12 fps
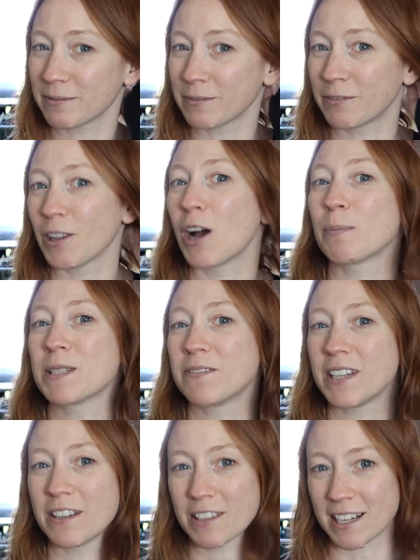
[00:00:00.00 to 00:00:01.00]
Vlogmas
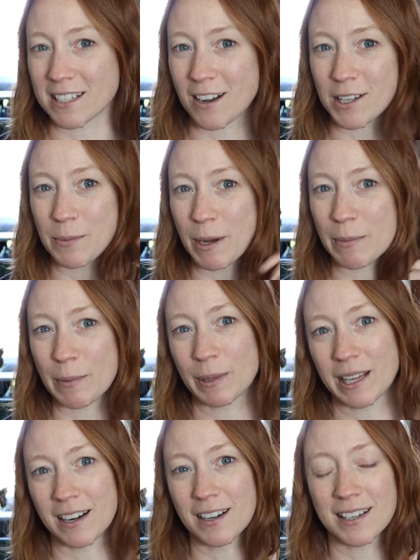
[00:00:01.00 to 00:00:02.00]
video that I talked about my
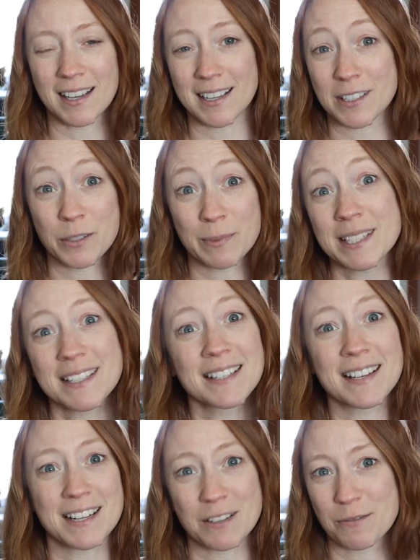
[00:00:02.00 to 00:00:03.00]
planner, in case you missed
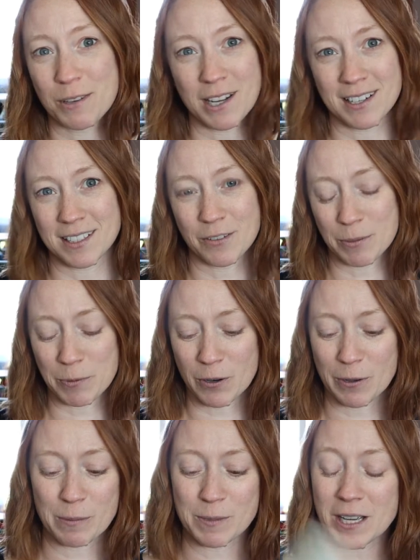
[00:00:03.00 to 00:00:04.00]
it and you want to know more
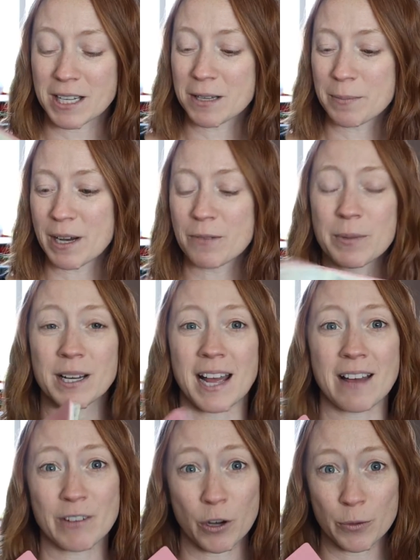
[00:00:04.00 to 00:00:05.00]
what I'm talking about. But I
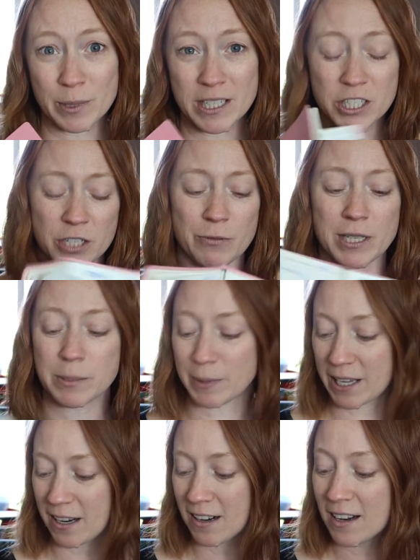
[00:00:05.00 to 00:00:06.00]
have a Hobonichi Weeks
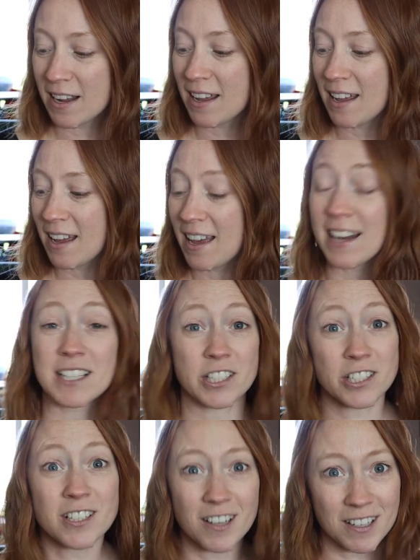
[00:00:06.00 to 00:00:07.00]
planner, and I
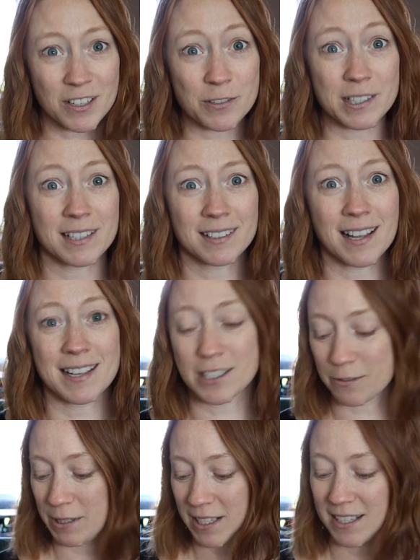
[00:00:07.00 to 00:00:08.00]
just started using it
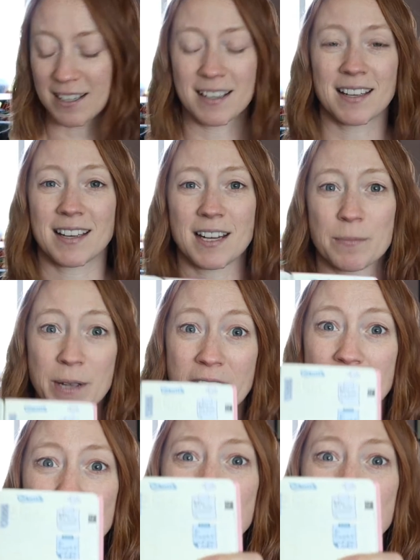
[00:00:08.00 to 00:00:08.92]
last week, and I'm kind of